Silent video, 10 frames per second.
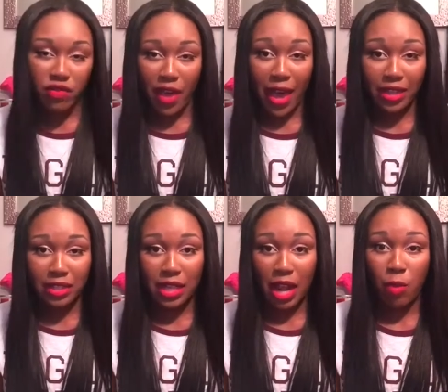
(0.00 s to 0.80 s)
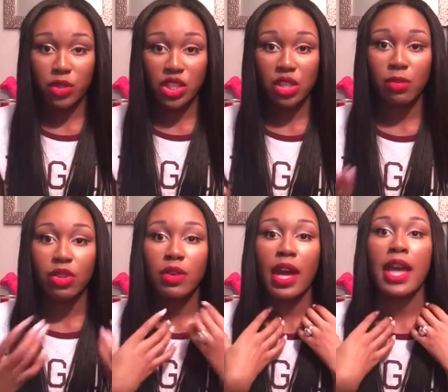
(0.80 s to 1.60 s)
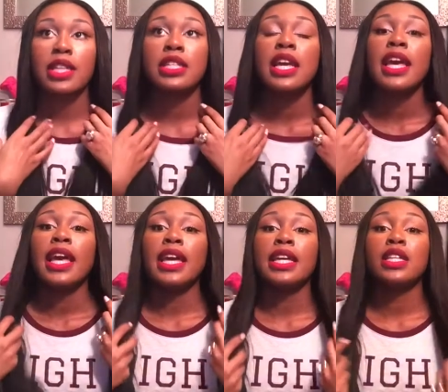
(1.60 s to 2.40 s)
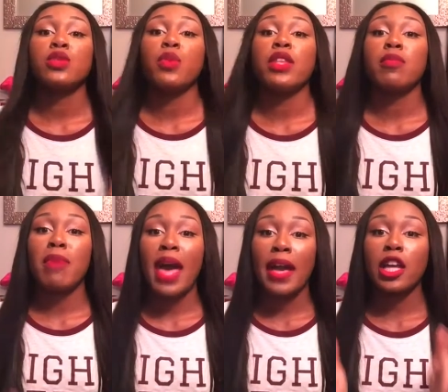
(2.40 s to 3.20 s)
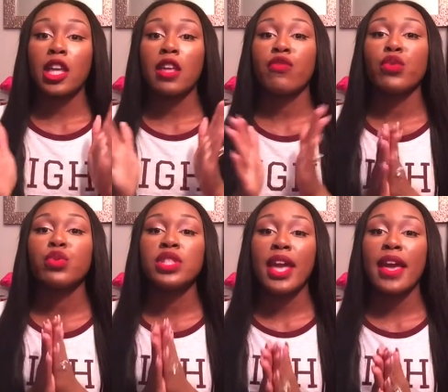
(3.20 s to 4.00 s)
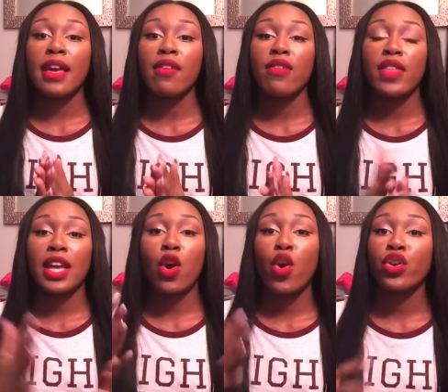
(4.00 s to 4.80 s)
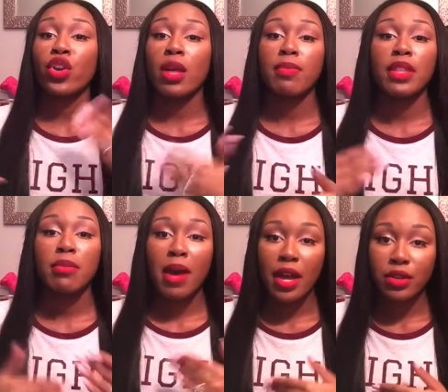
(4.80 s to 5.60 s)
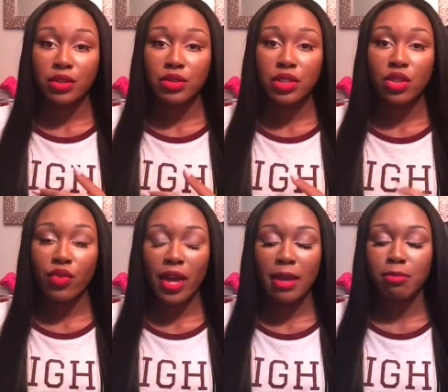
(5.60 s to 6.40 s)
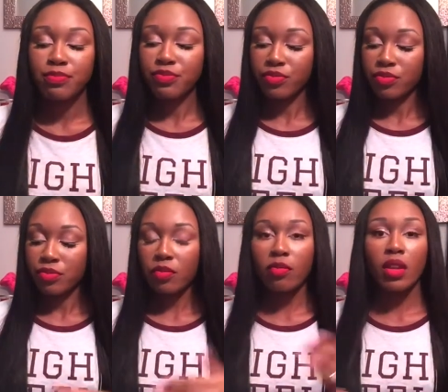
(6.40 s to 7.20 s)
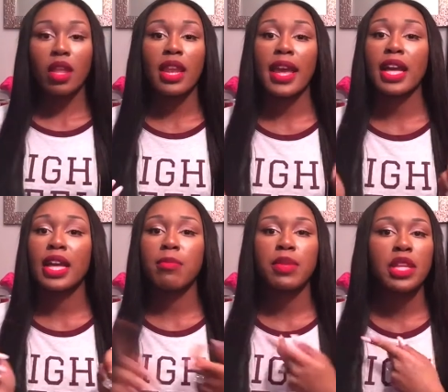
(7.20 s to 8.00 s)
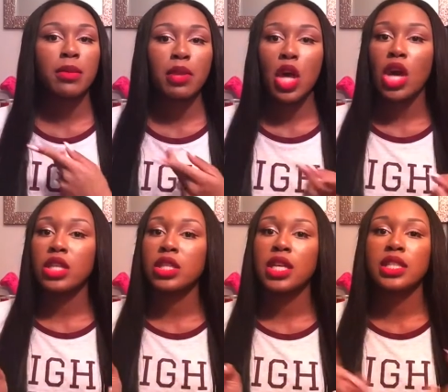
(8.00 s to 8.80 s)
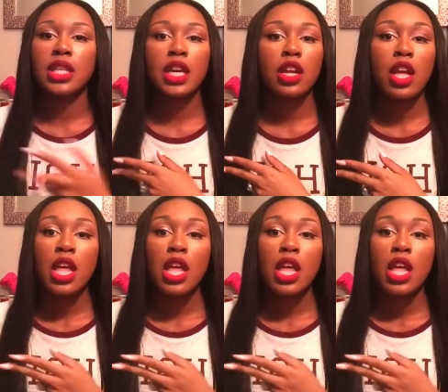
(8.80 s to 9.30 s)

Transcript: fact that i want to share with you guys is with MAC. If you save like all your empty bottles, right? Like an empty lip gloss, a done,